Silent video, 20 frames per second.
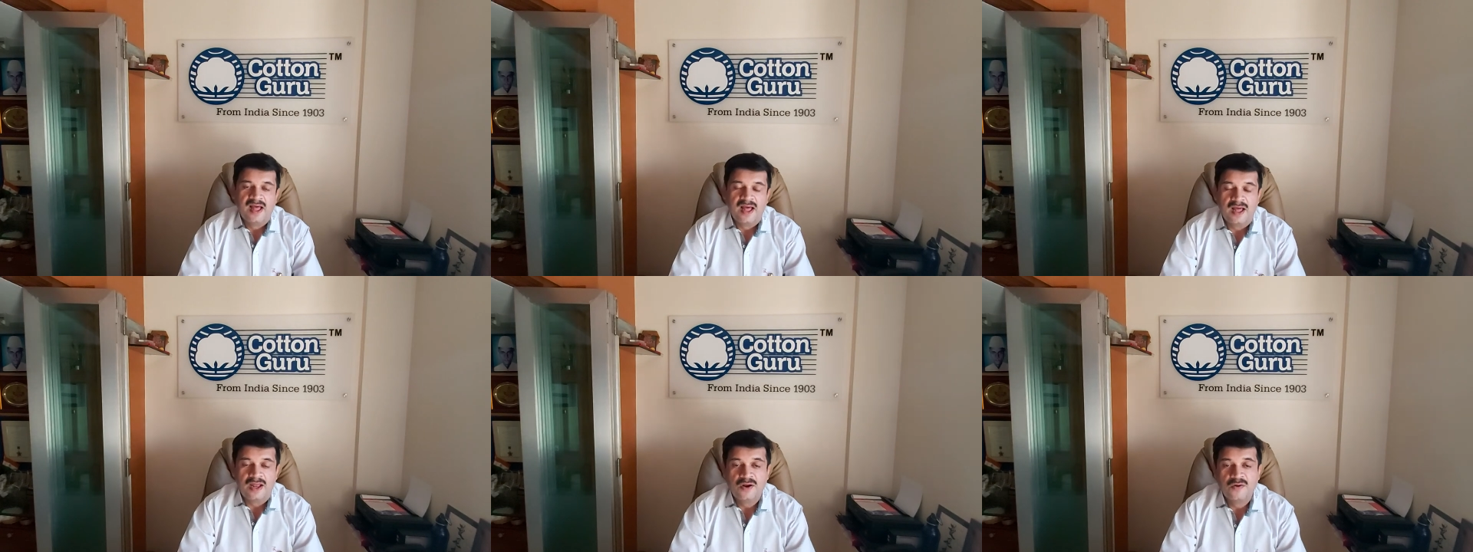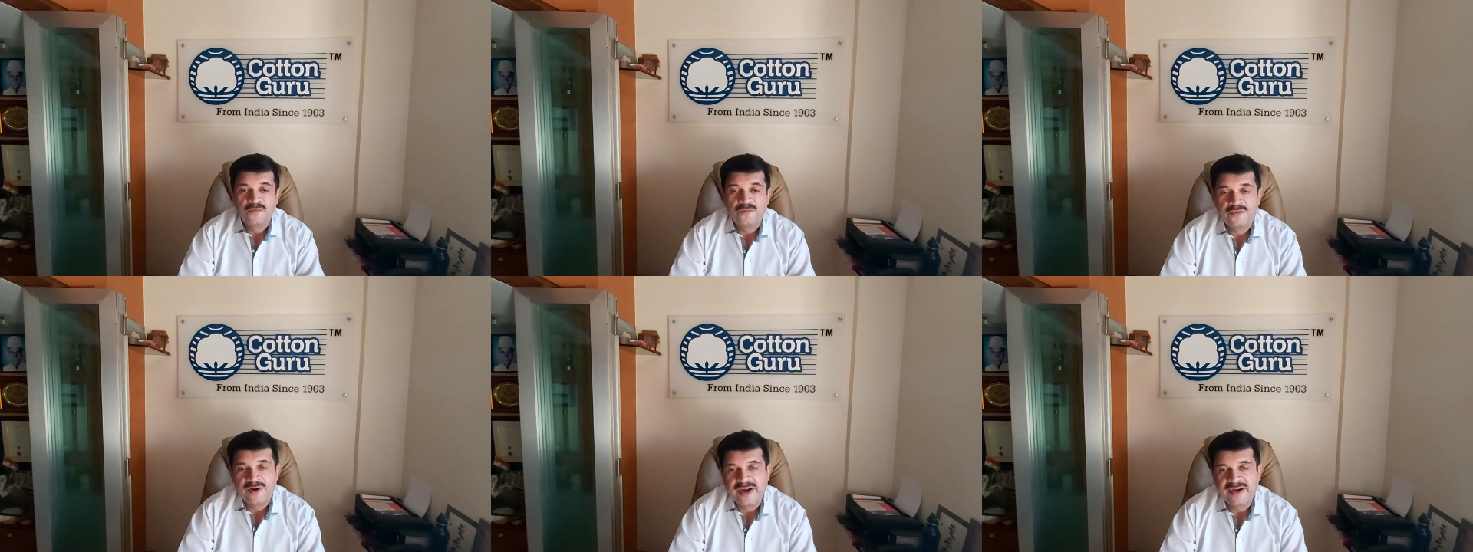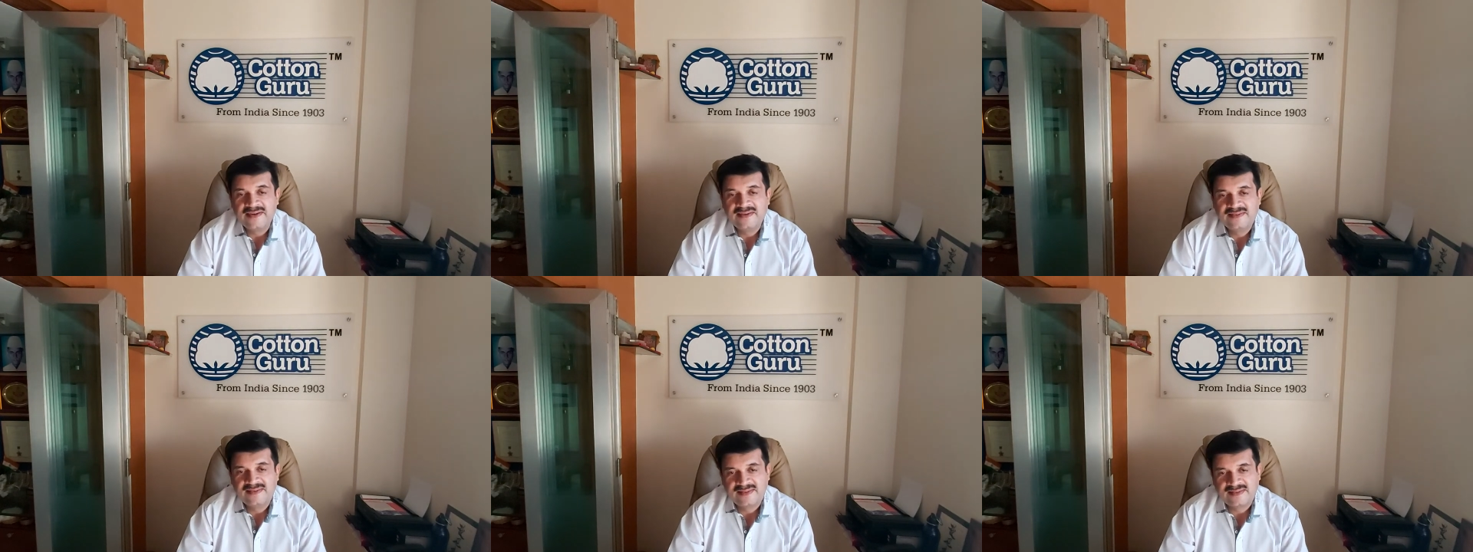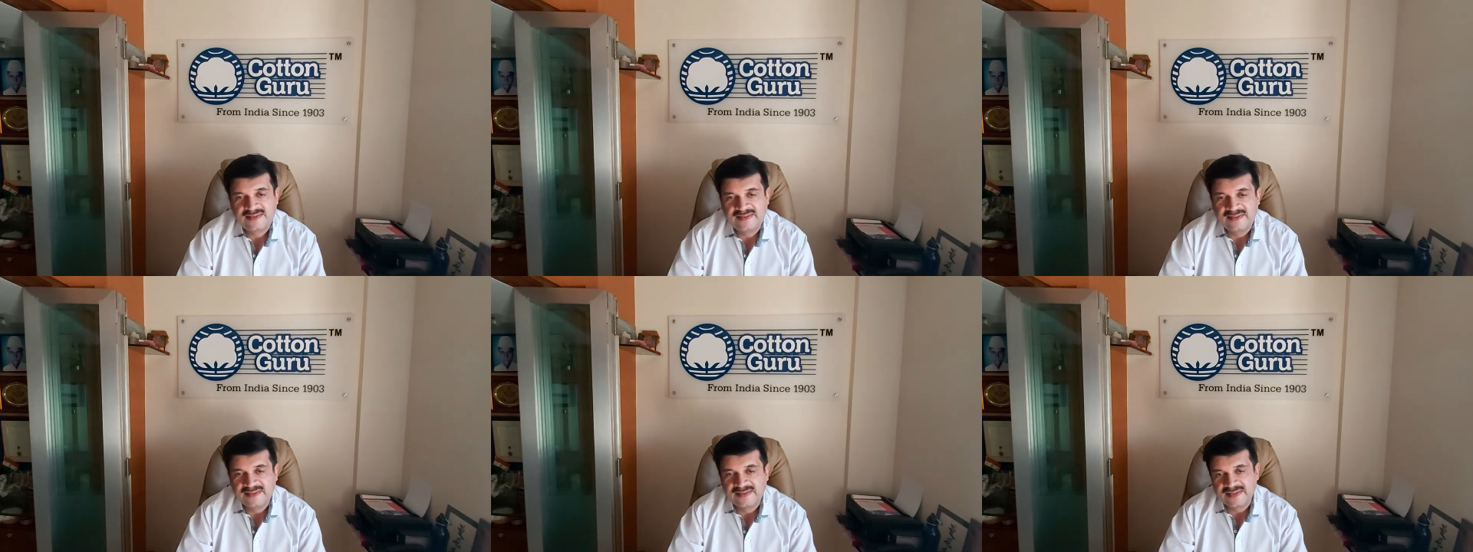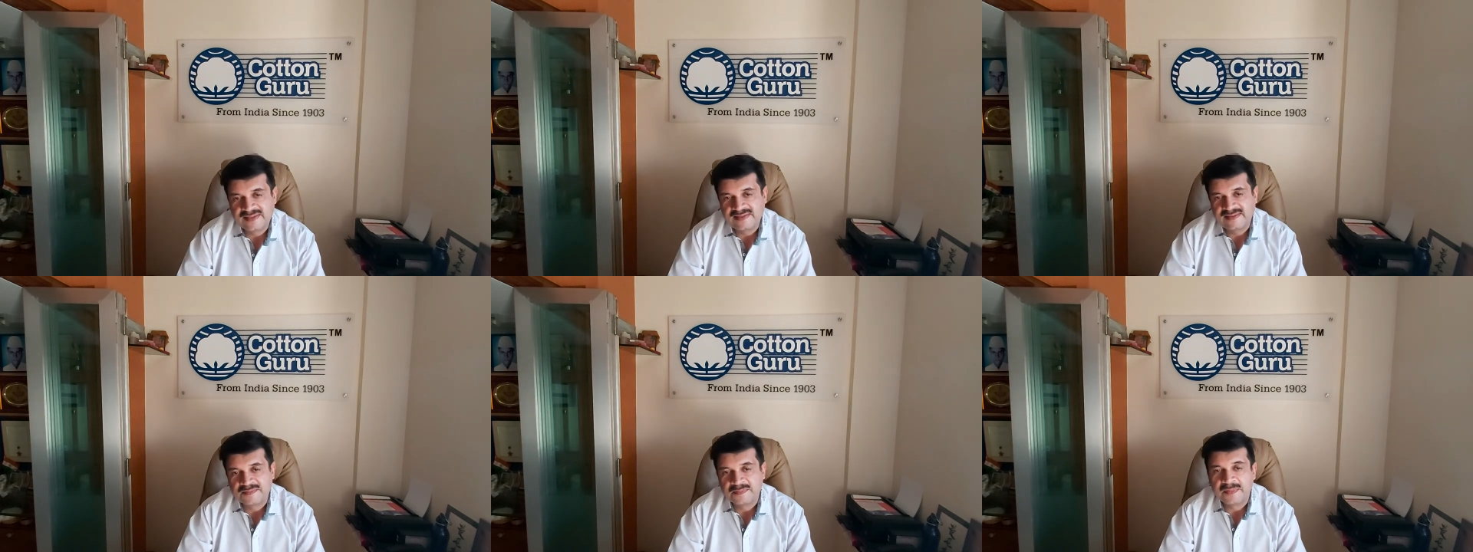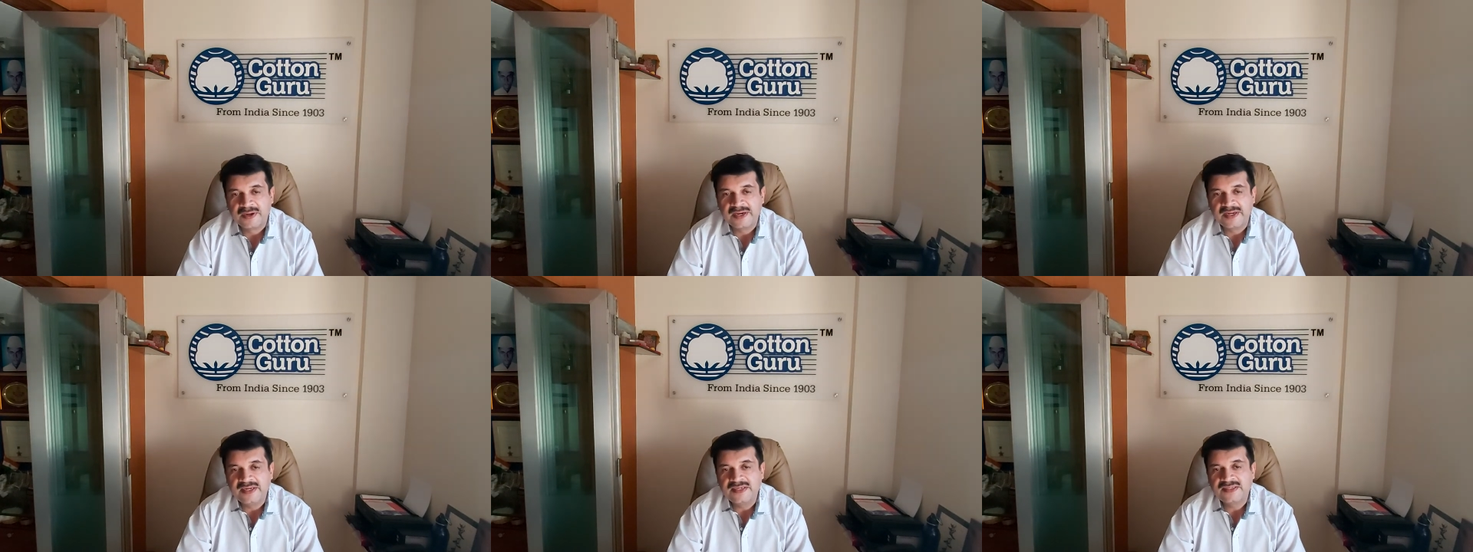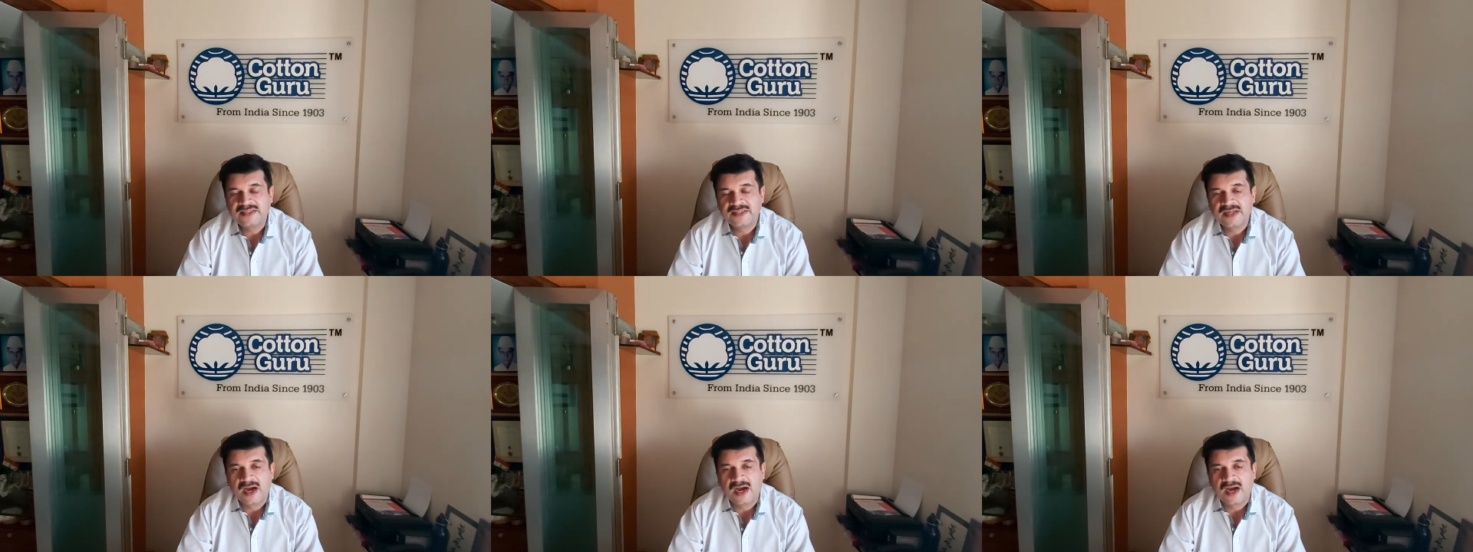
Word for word: Hello friends, this is Manish